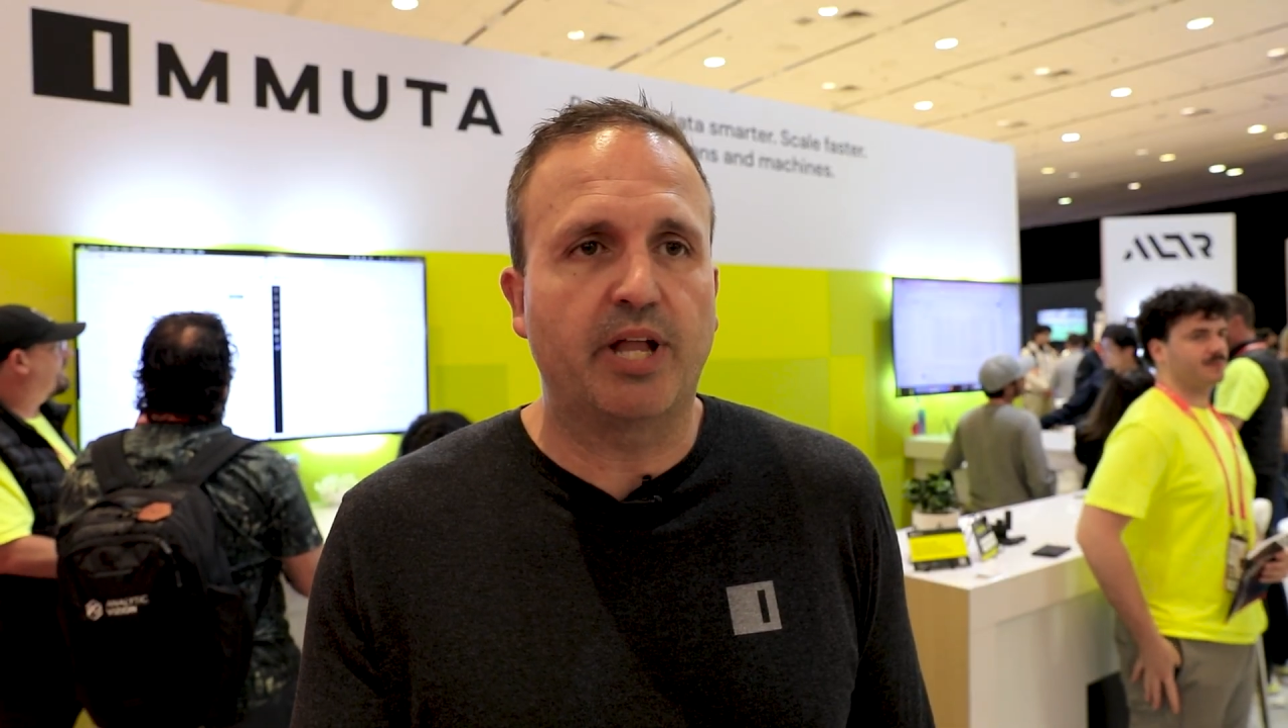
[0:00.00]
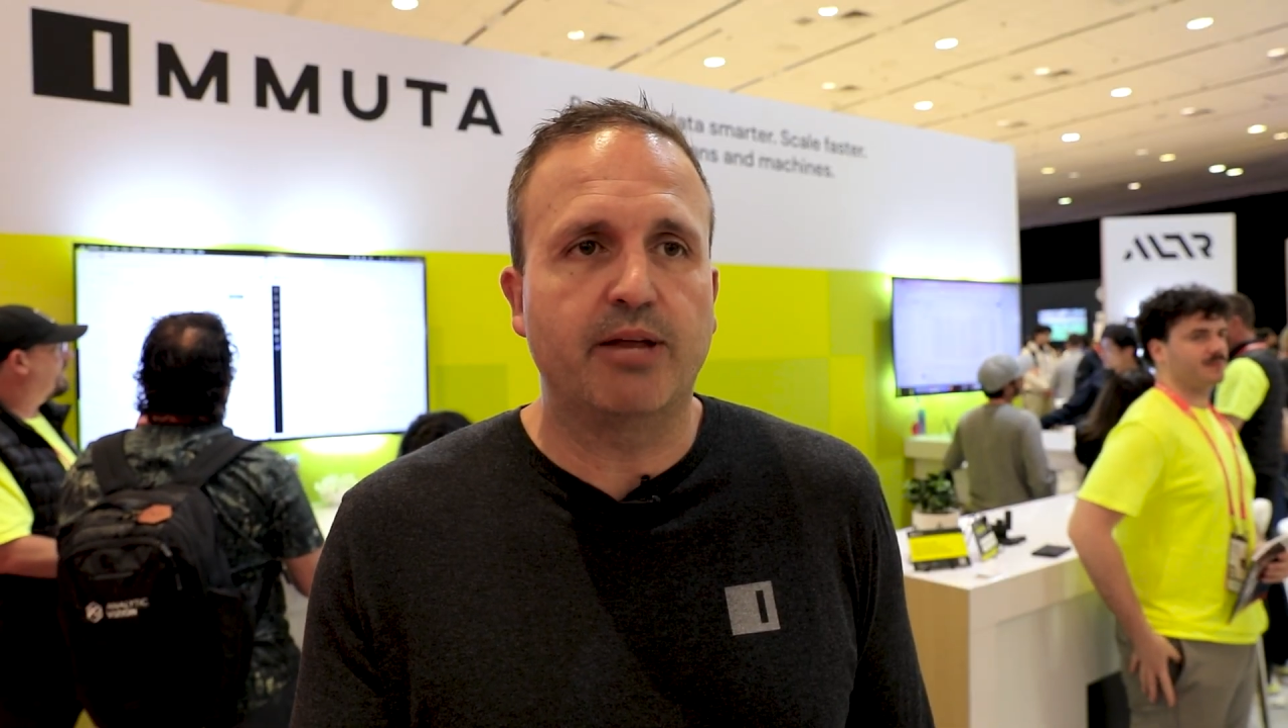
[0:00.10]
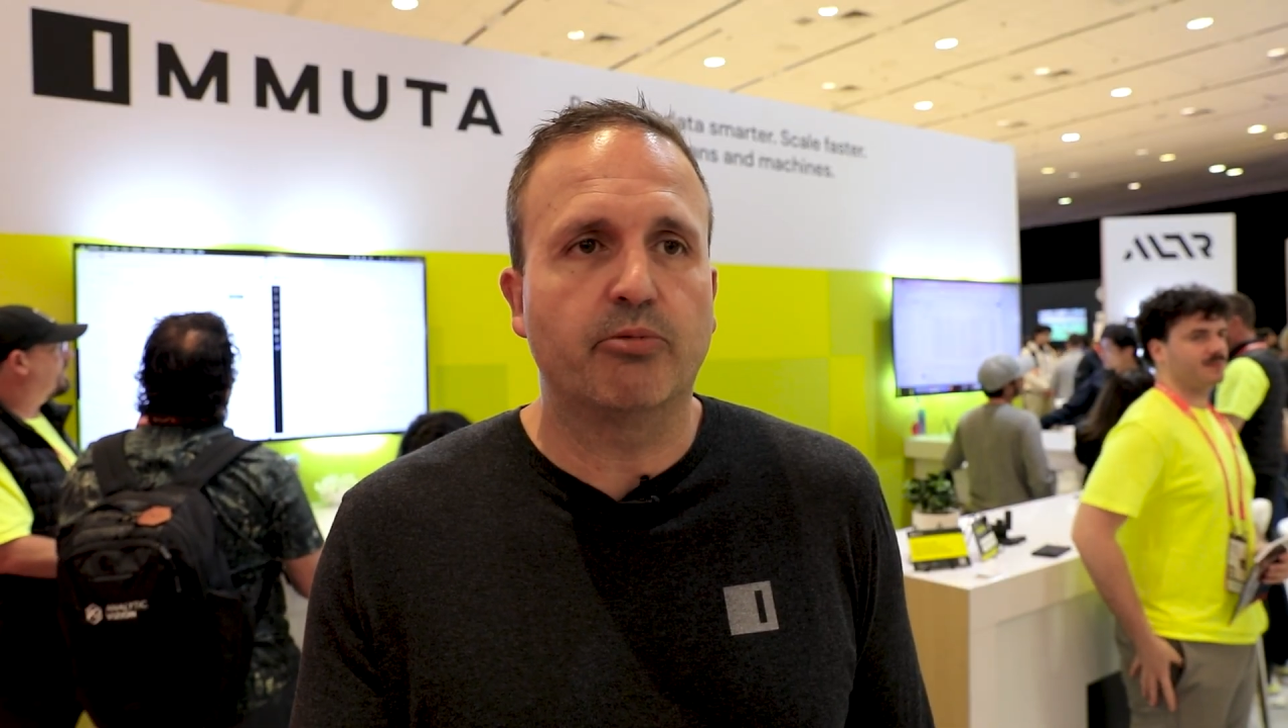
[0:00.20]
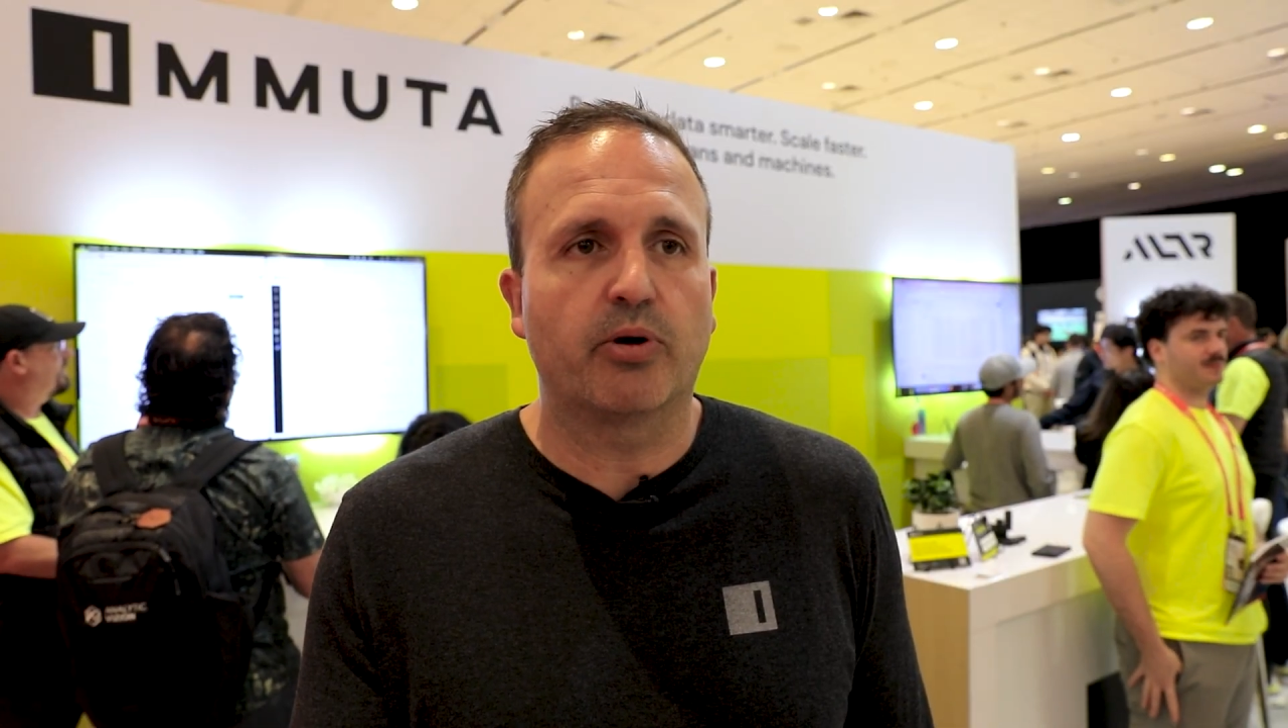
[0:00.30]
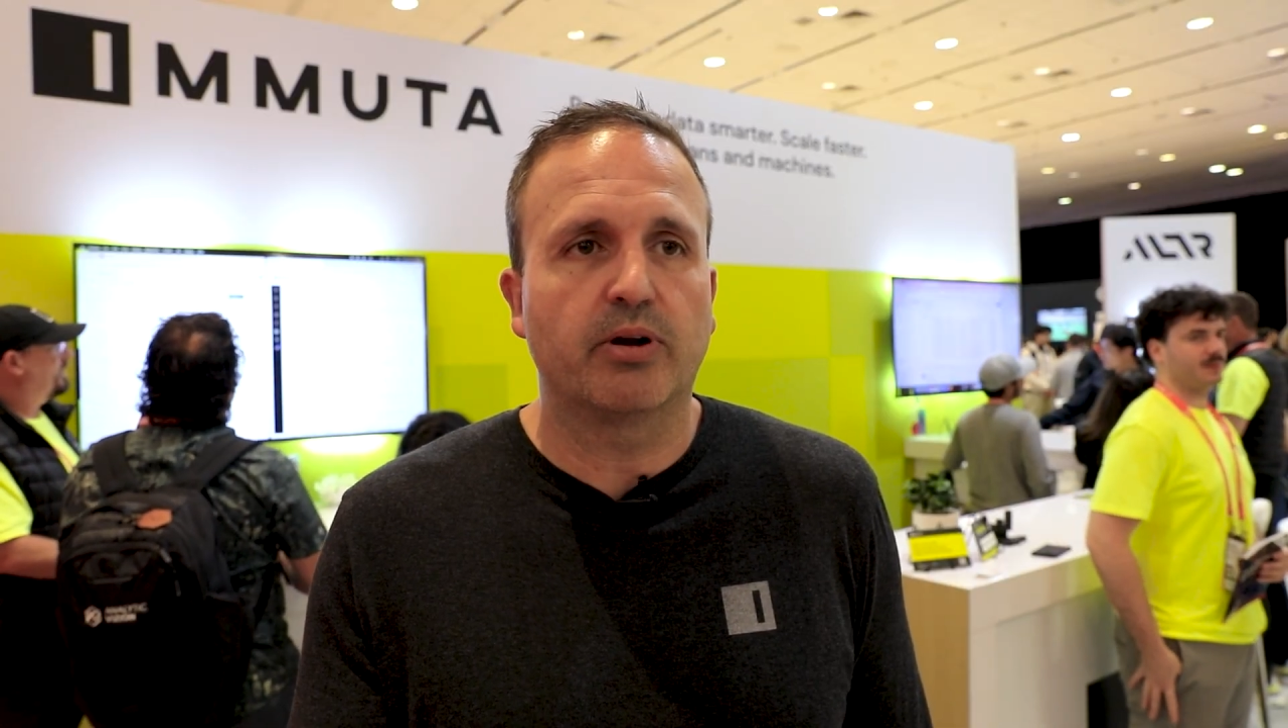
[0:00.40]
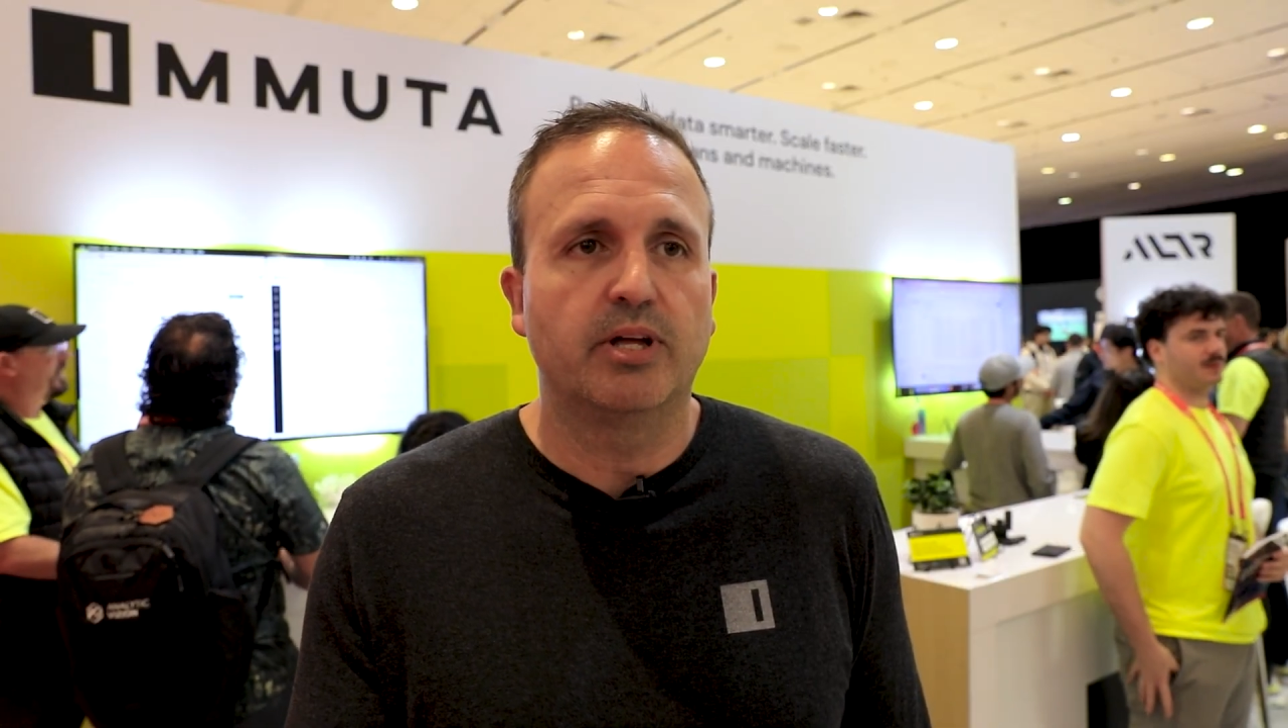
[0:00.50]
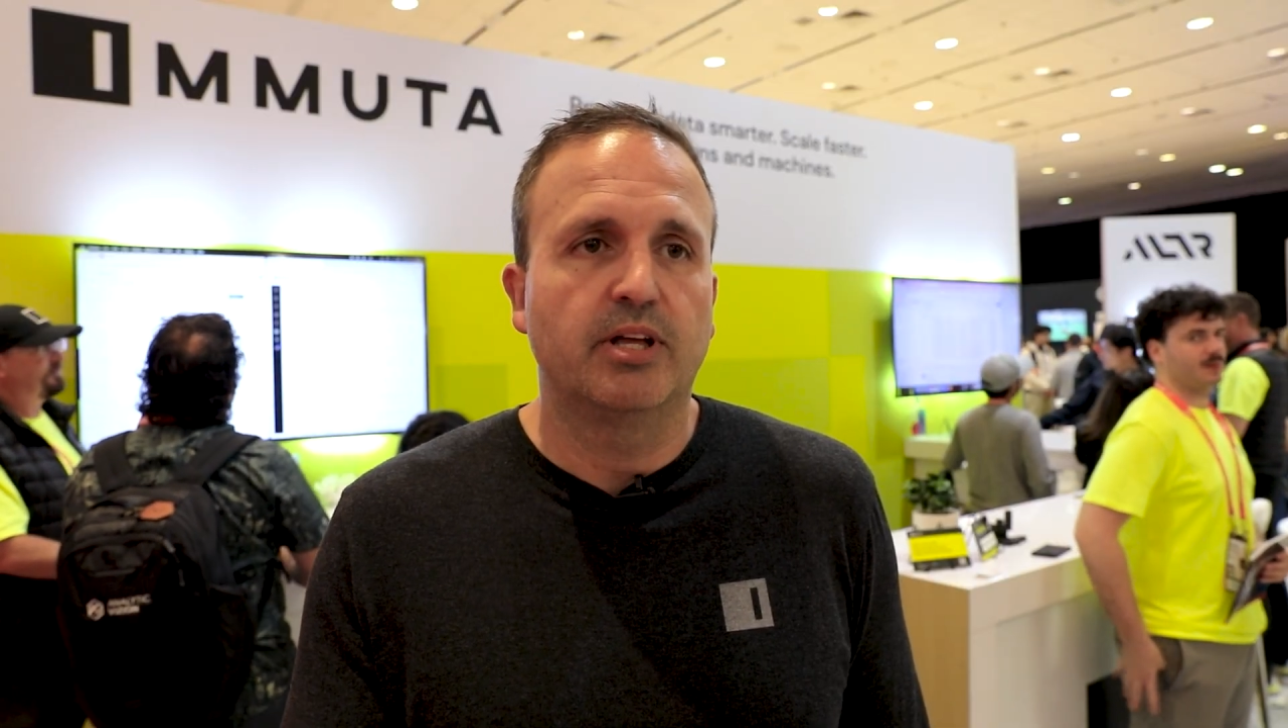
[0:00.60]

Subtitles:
anymore.